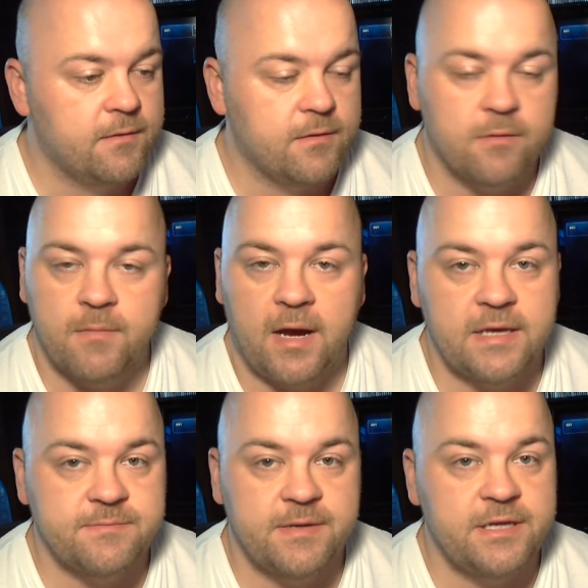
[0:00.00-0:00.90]
You can buy
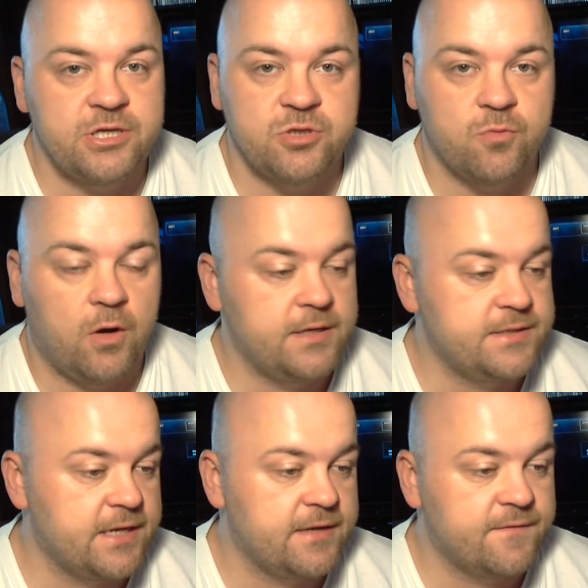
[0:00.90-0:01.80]
as many as you
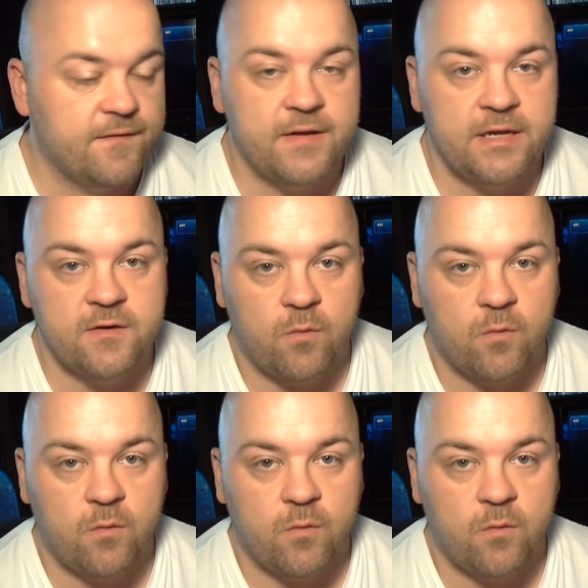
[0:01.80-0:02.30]
want 10, 15,